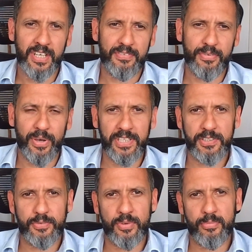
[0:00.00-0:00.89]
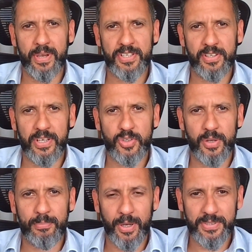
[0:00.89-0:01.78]
find useful information that I
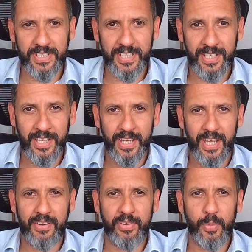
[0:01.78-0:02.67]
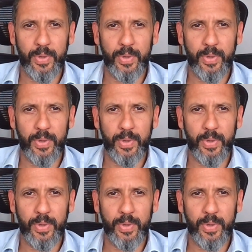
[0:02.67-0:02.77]
try and post here every